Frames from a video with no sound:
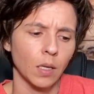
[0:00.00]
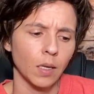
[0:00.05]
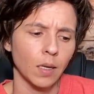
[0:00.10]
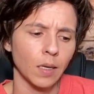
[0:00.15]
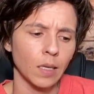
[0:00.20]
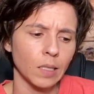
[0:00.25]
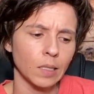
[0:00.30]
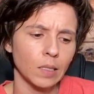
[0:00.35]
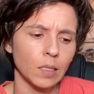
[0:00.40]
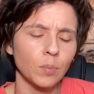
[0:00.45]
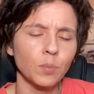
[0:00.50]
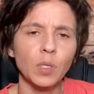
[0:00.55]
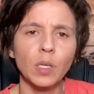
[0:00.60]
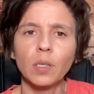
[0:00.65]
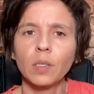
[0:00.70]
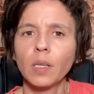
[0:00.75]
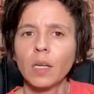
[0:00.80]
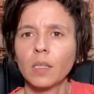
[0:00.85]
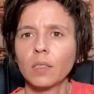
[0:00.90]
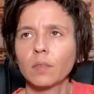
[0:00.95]
uh, something
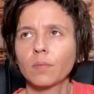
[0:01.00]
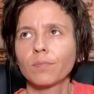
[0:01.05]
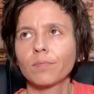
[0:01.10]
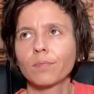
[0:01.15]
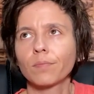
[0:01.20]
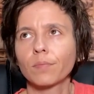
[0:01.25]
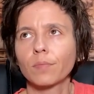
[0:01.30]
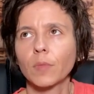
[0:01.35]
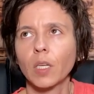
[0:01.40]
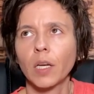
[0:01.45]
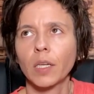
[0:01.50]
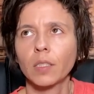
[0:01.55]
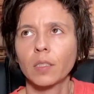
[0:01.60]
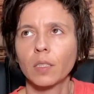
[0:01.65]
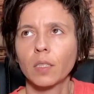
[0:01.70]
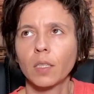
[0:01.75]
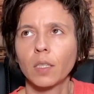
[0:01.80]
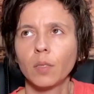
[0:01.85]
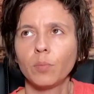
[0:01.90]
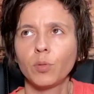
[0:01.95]
that kind of
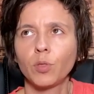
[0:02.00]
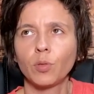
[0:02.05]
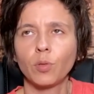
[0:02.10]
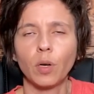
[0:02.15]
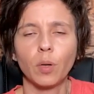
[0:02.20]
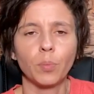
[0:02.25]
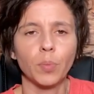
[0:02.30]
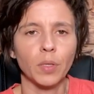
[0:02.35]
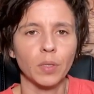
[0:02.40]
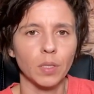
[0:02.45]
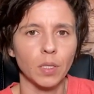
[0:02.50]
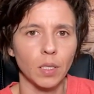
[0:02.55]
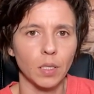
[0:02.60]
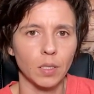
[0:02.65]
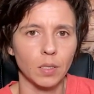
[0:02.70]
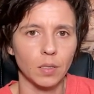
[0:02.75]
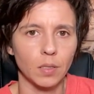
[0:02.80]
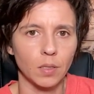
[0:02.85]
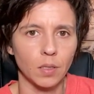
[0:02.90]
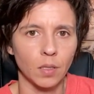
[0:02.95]
keeps you up at night.
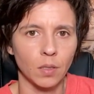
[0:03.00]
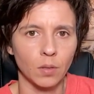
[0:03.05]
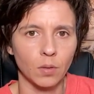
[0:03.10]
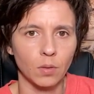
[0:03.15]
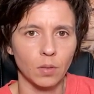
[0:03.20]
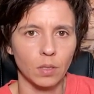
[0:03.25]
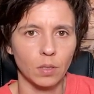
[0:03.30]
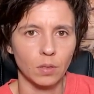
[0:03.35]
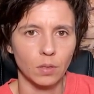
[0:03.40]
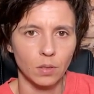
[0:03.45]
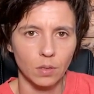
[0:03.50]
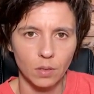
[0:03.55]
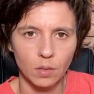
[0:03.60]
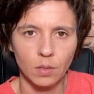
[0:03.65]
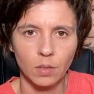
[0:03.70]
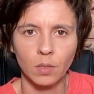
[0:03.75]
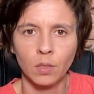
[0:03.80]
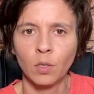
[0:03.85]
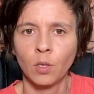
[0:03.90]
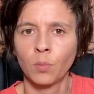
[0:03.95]
You know, it's
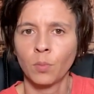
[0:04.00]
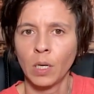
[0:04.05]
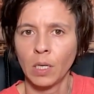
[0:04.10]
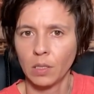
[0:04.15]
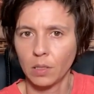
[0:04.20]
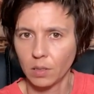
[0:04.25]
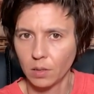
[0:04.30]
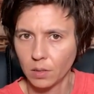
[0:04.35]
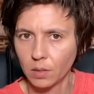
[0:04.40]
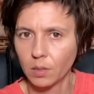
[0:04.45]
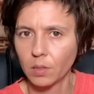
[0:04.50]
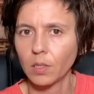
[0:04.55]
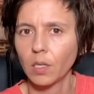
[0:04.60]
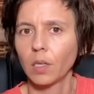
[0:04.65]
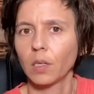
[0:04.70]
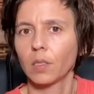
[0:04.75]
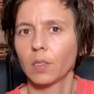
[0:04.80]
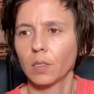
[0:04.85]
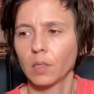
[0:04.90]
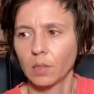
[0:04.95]
it's in your mind, it's
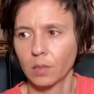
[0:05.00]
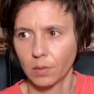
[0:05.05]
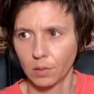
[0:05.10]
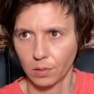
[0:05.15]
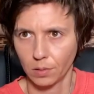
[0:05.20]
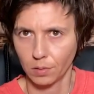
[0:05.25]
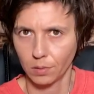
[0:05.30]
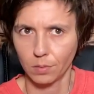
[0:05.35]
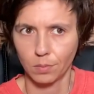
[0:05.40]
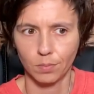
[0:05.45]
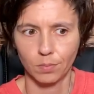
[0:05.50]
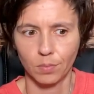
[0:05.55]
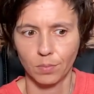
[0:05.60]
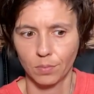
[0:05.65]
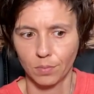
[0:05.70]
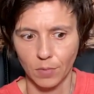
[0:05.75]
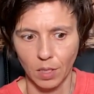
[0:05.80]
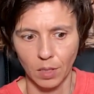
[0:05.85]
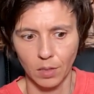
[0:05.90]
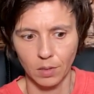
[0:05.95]
there, it's
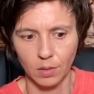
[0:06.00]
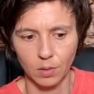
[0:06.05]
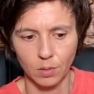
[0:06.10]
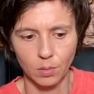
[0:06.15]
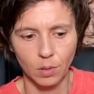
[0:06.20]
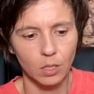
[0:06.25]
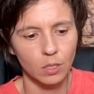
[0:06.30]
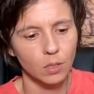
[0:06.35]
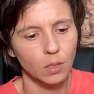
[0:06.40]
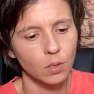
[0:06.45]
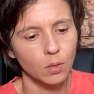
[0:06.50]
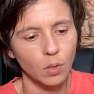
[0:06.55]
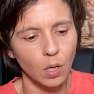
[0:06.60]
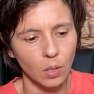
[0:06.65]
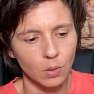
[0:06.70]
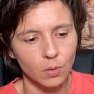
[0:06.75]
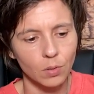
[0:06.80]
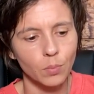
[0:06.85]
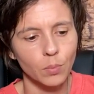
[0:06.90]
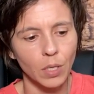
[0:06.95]
kind of stressing you
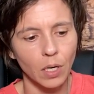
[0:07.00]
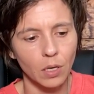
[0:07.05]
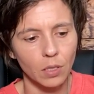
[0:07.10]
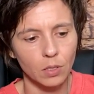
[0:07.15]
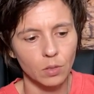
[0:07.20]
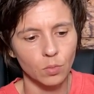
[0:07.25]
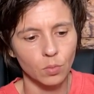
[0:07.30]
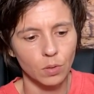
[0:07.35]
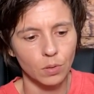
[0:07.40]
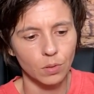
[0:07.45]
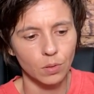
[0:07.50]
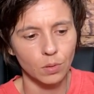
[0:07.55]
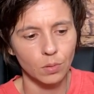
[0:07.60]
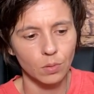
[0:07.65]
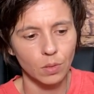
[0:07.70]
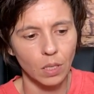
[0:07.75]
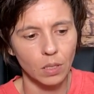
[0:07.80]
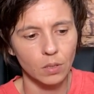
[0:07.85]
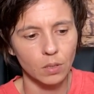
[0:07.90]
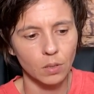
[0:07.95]
out, to be honest with you.
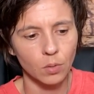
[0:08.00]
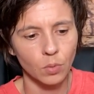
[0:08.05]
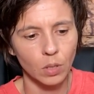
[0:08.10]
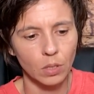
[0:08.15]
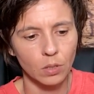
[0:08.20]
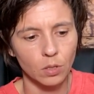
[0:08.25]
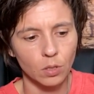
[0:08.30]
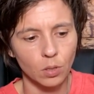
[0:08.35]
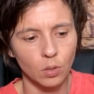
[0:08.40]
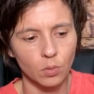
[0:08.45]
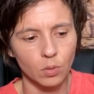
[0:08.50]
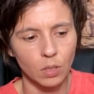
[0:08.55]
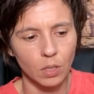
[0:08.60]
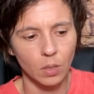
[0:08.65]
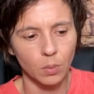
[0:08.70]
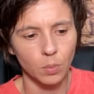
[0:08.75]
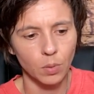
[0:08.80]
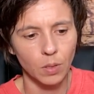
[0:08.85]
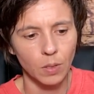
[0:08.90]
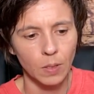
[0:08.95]
That's the way it shows
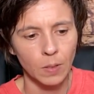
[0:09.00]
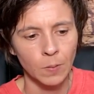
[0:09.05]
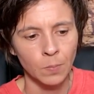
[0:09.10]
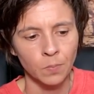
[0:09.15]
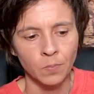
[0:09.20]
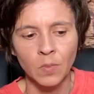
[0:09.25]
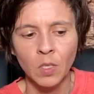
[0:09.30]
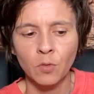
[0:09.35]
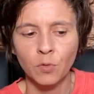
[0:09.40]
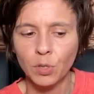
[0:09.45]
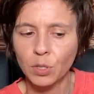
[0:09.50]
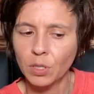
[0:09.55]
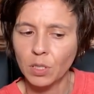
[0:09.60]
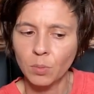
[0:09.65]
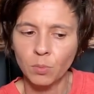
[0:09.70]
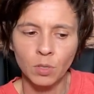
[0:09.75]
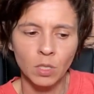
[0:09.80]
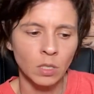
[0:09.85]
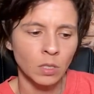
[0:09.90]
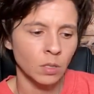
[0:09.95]
up. For
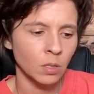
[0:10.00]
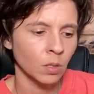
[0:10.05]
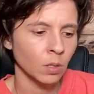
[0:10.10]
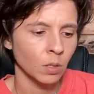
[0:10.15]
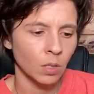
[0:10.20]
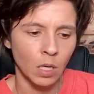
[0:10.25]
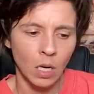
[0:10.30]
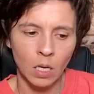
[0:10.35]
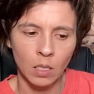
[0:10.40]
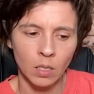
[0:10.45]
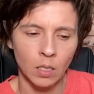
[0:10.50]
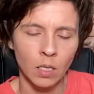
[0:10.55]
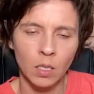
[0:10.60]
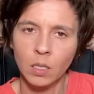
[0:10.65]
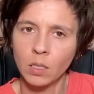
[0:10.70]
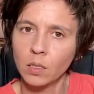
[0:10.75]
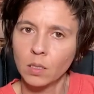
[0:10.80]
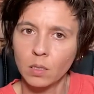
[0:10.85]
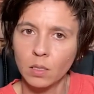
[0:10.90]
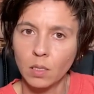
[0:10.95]
some reason, you're not
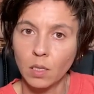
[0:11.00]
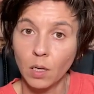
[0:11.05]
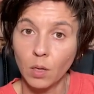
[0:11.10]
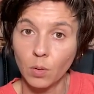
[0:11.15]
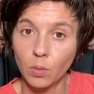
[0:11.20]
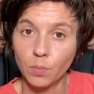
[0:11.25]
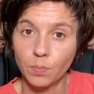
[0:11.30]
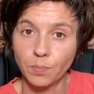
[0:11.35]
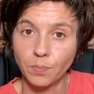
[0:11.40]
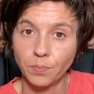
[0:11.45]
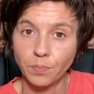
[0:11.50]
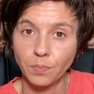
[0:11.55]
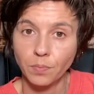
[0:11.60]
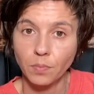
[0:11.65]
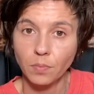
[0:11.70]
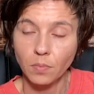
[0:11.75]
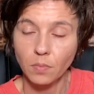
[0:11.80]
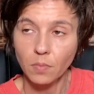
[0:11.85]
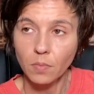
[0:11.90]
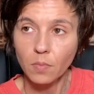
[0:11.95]
letting this go.
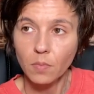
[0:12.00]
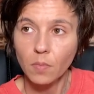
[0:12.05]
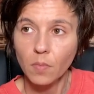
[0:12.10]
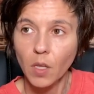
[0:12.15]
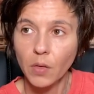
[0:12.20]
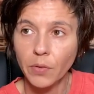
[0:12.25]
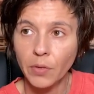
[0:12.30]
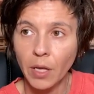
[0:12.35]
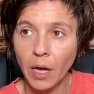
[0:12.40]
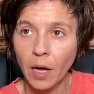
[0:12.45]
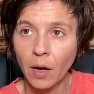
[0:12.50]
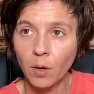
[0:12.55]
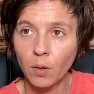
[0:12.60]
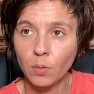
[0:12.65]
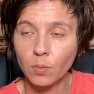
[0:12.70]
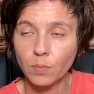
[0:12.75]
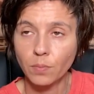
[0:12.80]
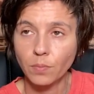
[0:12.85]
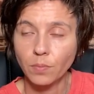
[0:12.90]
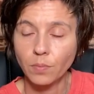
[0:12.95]
Now,